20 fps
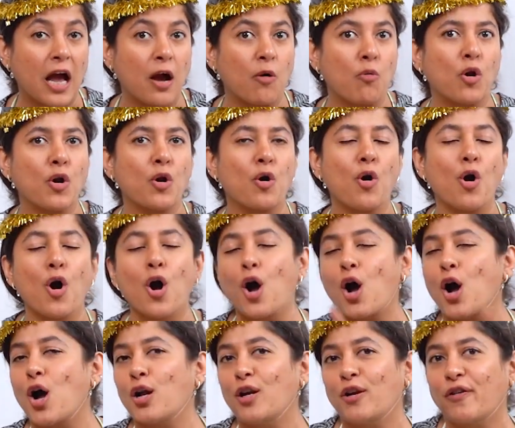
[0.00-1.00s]
I want
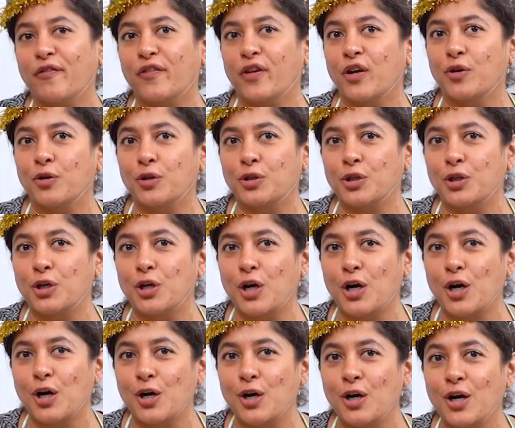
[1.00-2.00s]
all of you
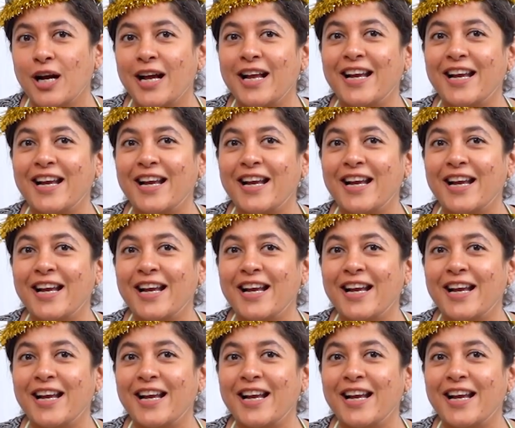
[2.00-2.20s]
to